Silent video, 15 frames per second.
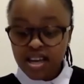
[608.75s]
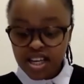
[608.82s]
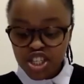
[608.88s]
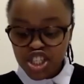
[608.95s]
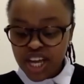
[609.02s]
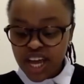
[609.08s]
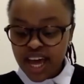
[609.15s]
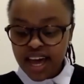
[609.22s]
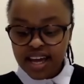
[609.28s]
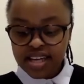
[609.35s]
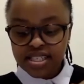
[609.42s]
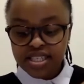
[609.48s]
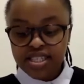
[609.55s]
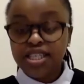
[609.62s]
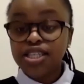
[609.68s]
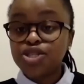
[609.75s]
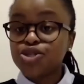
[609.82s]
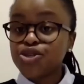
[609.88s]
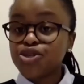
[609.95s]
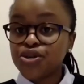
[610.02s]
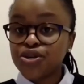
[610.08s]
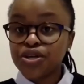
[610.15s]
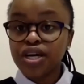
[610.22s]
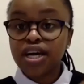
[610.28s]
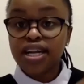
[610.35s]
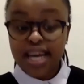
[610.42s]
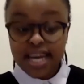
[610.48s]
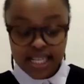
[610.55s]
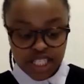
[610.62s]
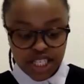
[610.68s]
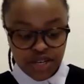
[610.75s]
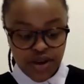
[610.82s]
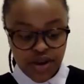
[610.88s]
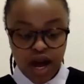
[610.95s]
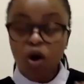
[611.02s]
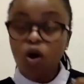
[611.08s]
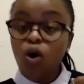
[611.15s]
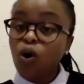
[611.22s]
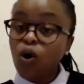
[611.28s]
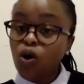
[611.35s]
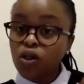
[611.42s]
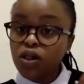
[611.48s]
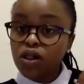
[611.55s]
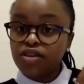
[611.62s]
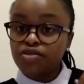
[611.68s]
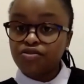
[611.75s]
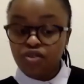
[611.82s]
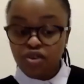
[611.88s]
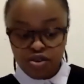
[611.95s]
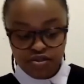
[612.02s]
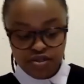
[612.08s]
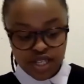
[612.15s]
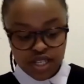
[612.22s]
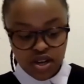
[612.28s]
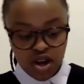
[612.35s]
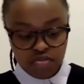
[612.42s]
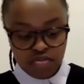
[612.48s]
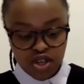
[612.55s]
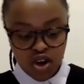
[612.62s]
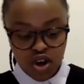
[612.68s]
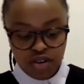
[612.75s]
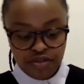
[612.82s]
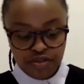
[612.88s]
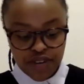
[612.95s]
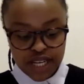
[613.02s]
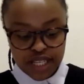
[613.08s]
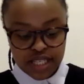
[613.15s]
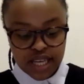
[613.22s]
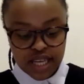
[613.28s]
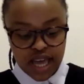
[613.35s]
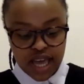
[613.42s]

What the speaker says: Chad, Niger, Nigeria, all involved in armed conflict.